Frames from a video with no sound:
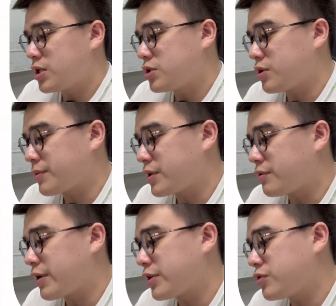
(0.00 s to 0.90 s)
So I'm gonna
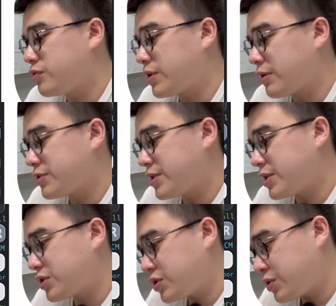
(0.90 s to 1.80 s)
write
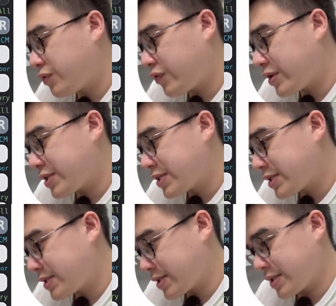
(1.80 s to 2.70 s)
2002
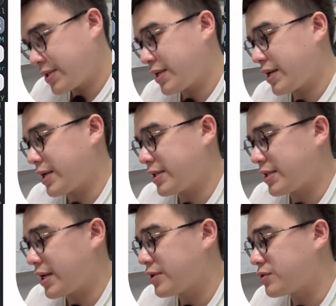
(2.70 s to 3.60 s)
first, and
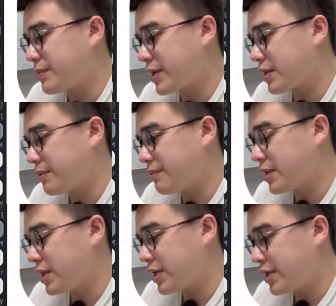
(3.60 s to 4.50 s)
then to make it a
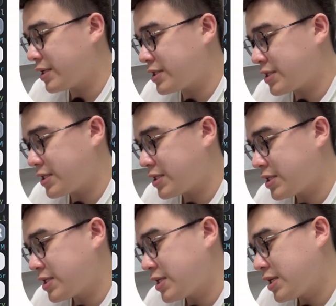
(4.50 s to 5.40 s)
million,
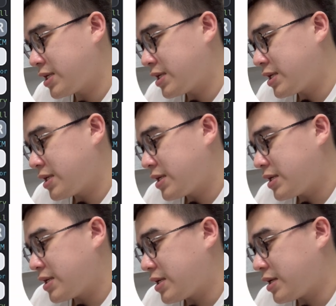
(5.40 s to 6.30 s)

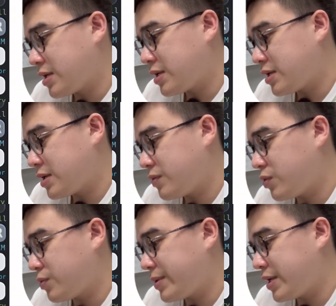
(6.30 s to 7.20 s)
it
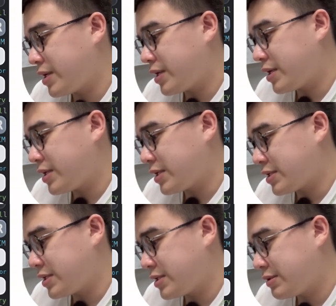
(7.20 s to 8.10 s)
will be
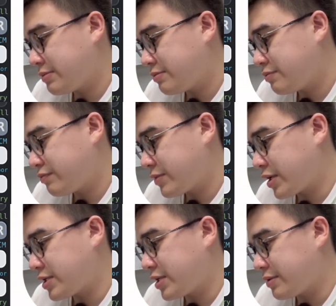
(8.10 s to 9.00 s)
this.
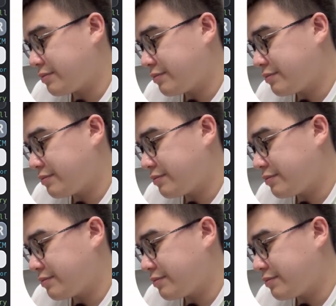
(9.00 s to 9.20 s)
That's it.